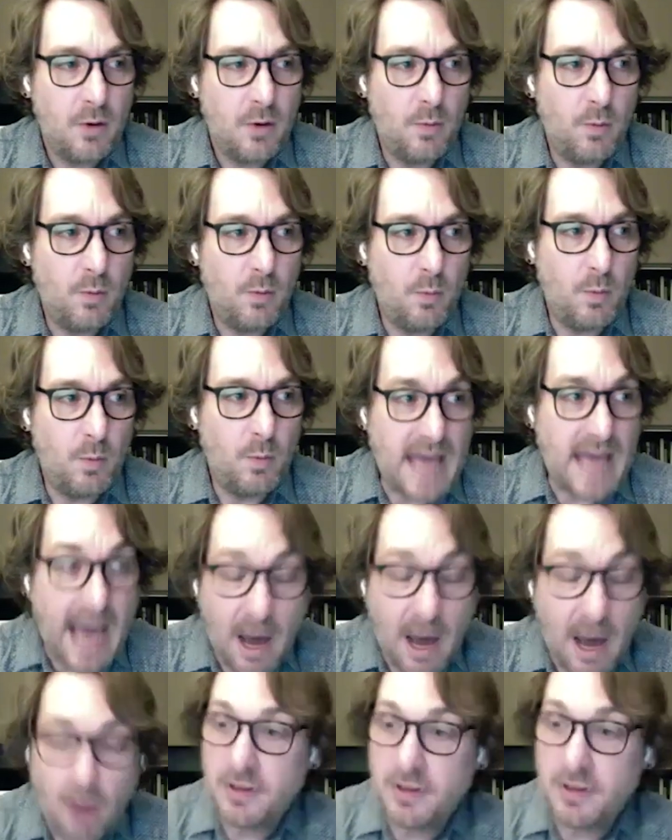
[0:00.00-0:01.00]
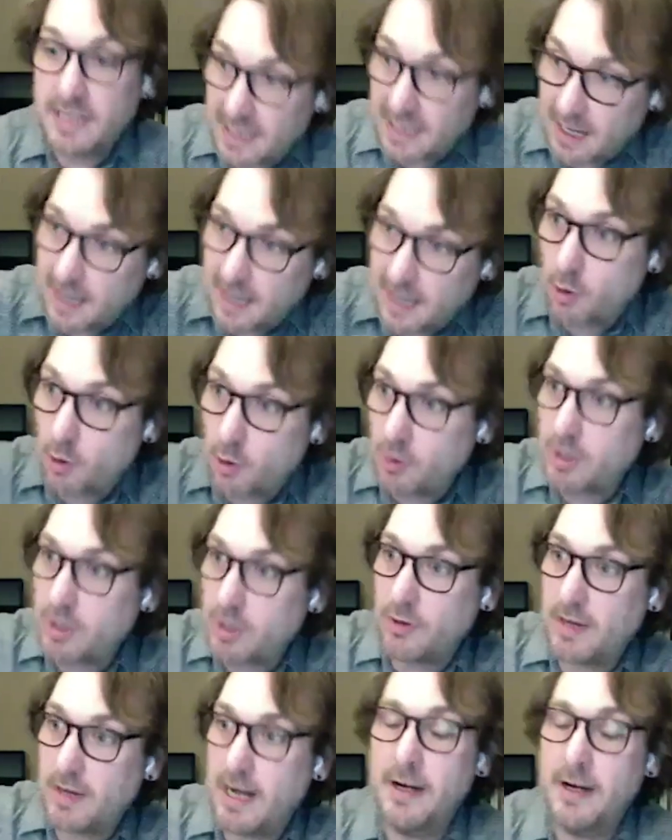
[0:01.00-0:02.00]
without the
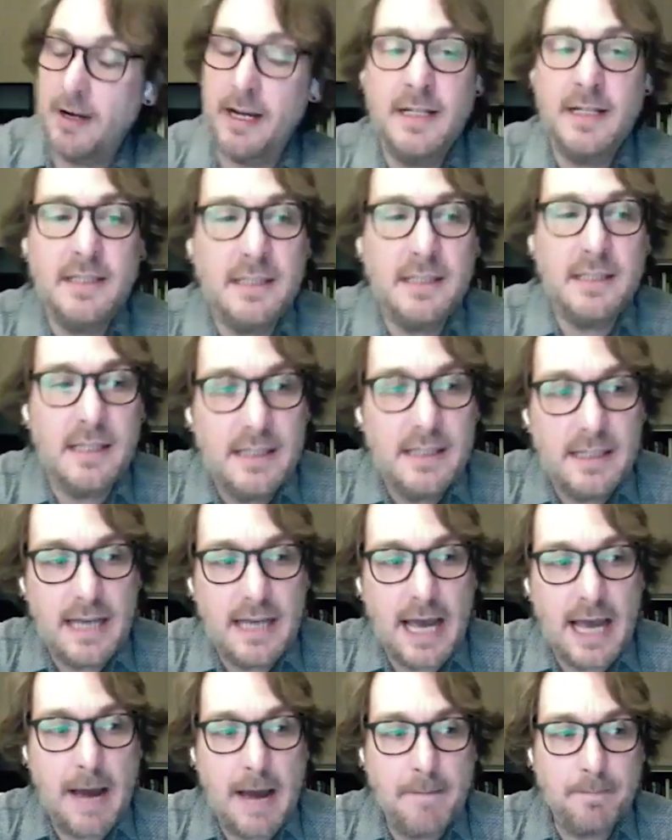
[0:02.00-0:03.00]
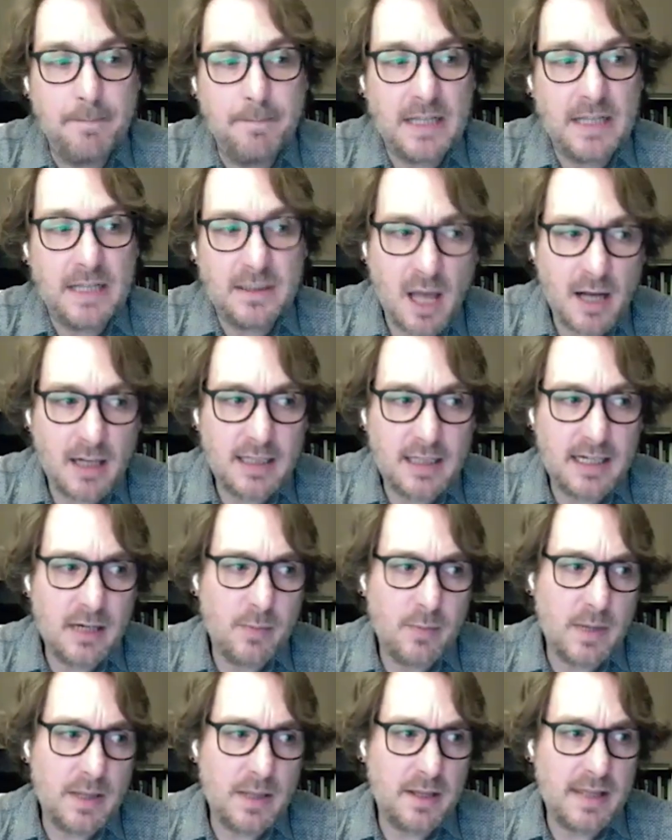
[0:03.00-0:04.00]
cortical areas, it's not
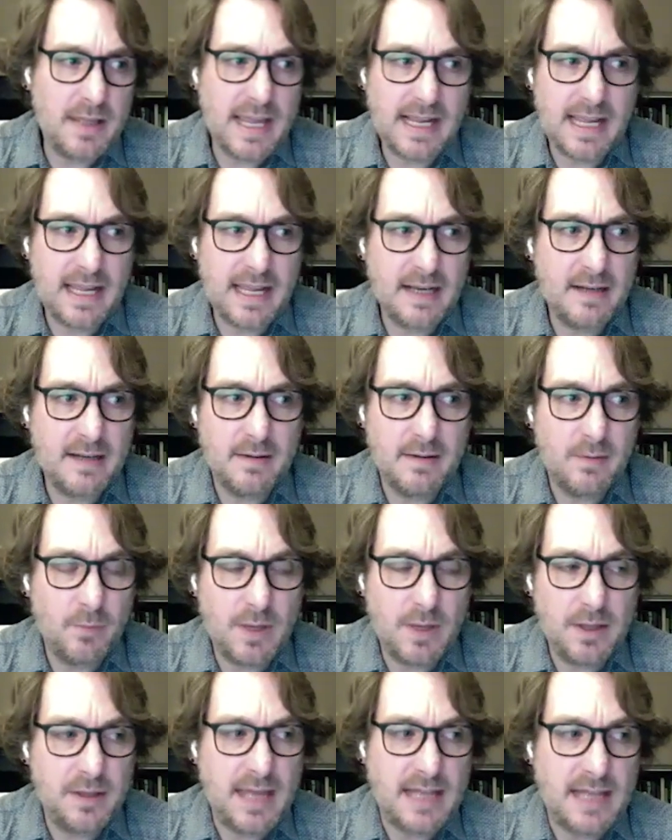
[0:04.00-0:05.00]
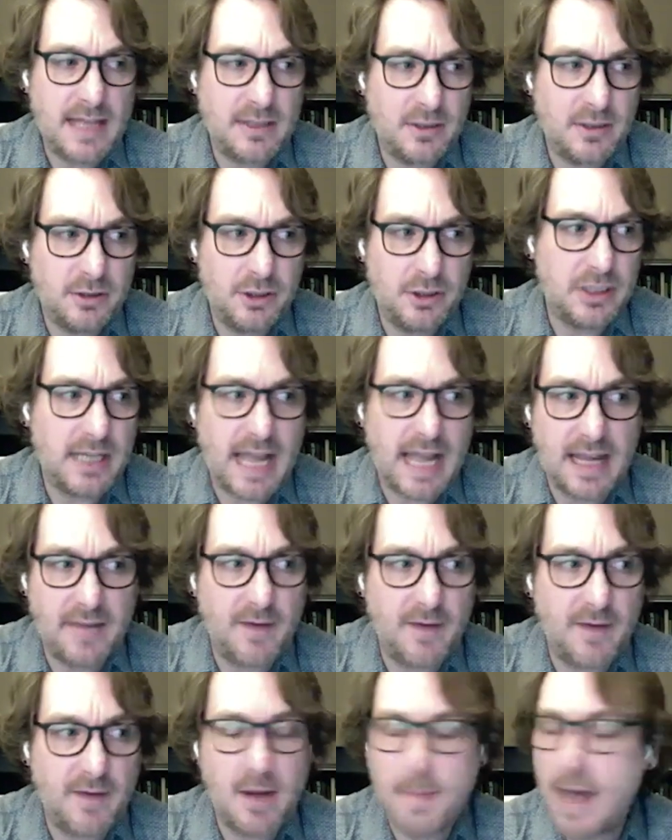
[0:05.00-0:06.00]
clear whether that's just kind
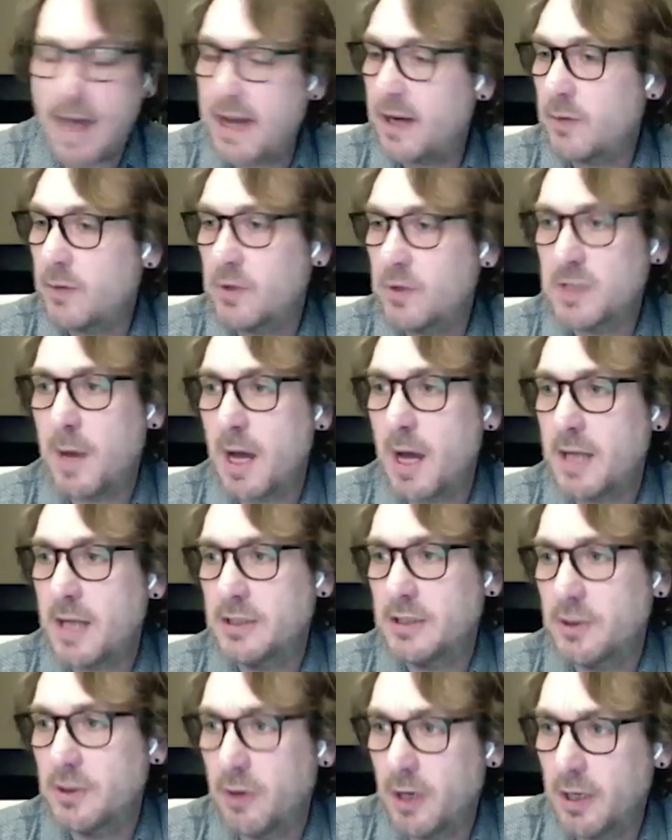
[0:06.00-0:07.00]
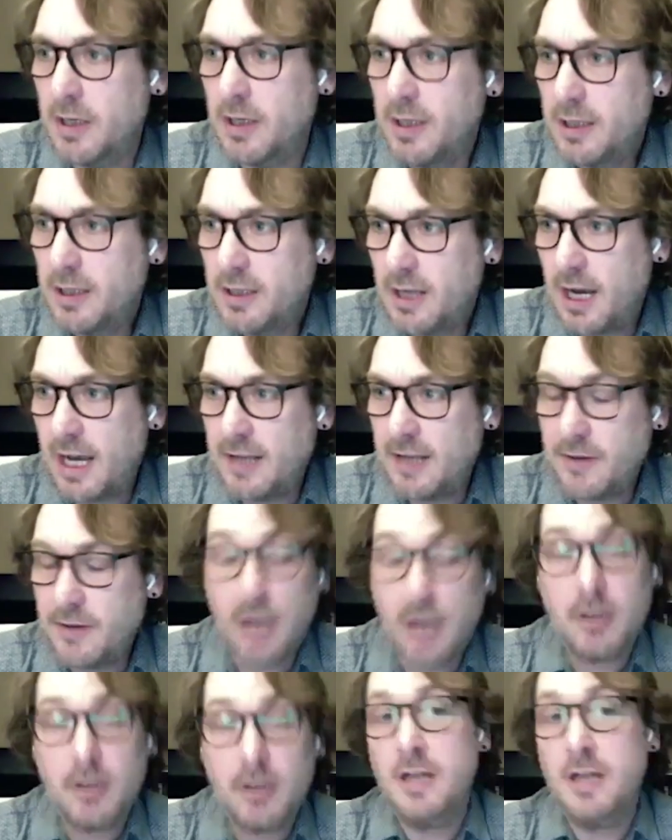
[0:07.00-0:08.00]
of automatic response or
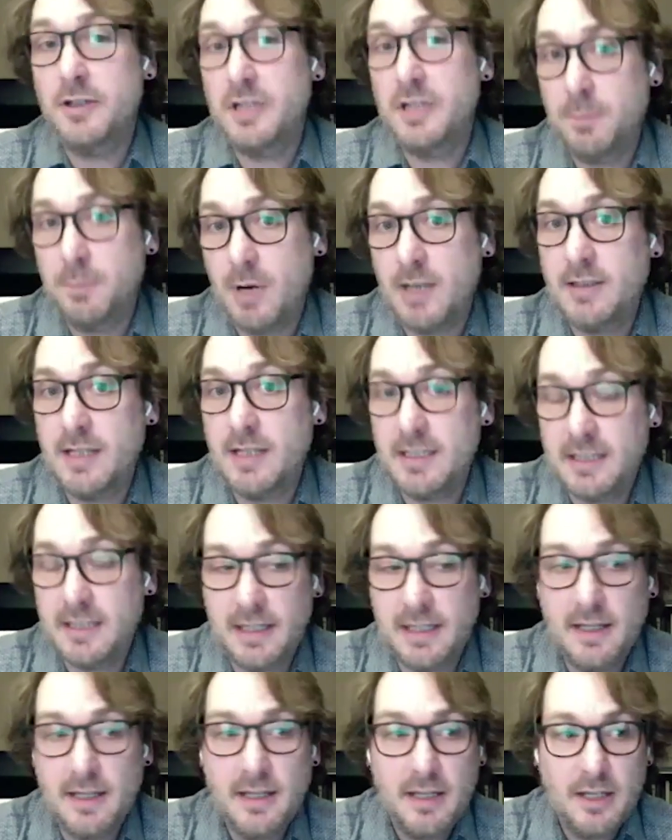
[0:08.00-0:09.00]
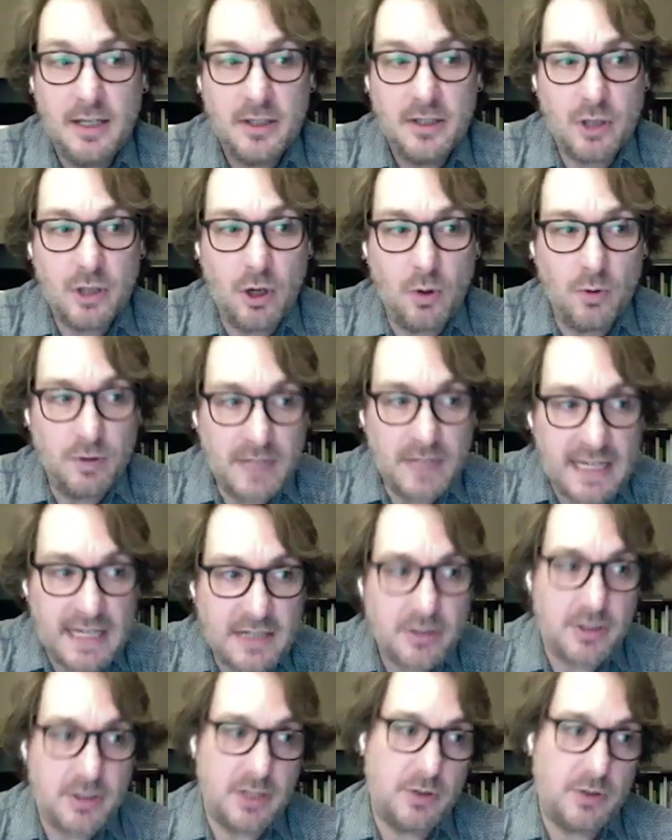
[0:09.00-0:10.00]
non-conscious processing. So
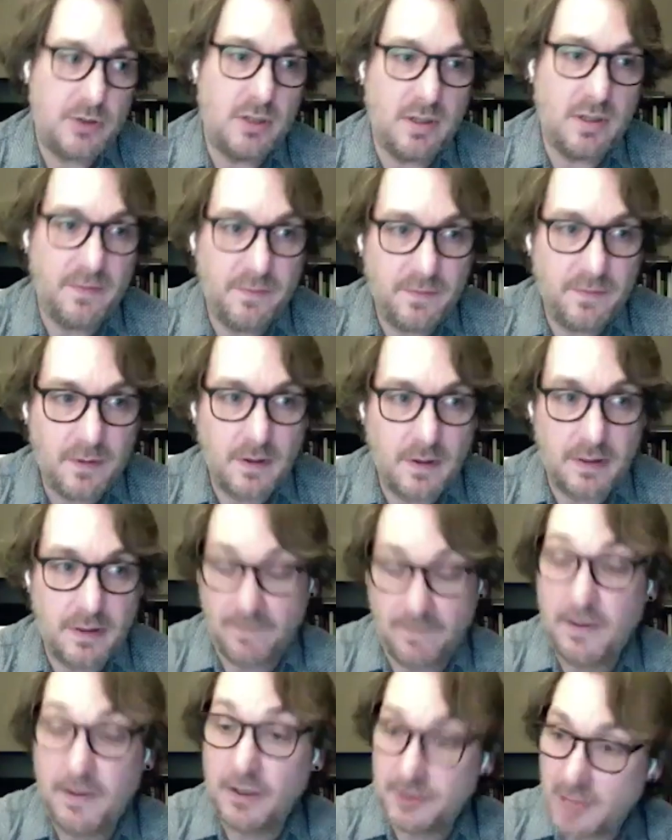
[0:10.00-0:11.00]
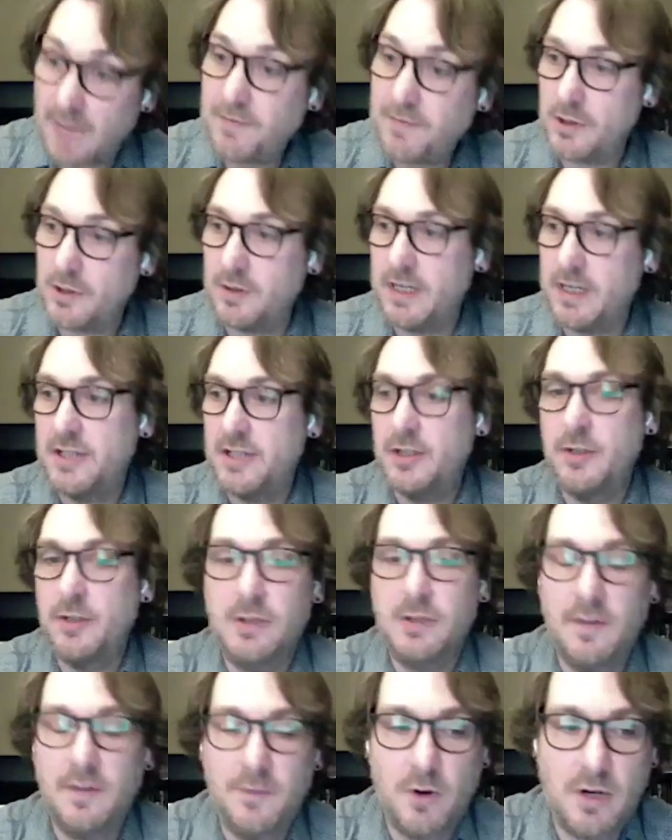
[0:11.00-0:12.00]
these are the sorts of the philosophical
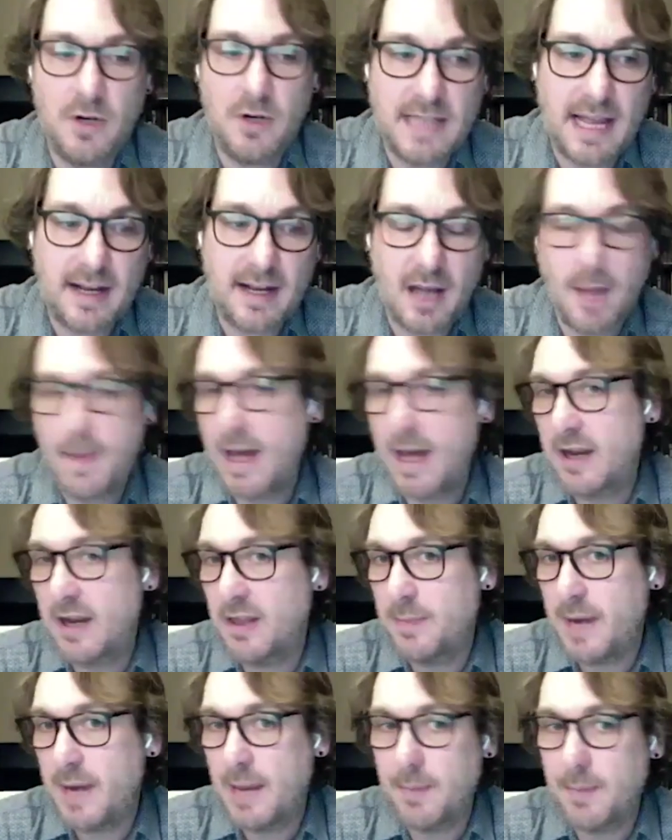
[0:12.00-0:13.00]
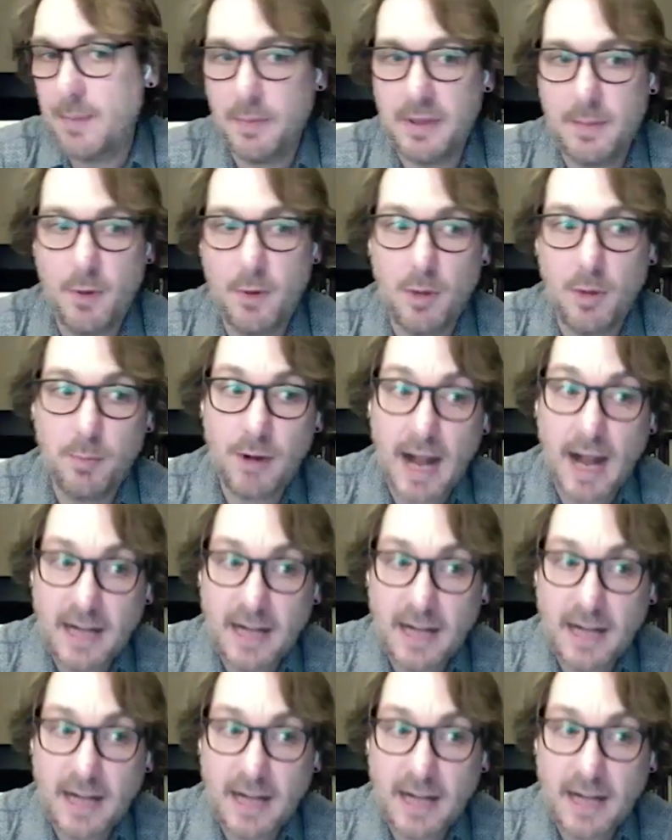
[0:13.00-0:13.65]
issues, of course, that come out of the paper, but the more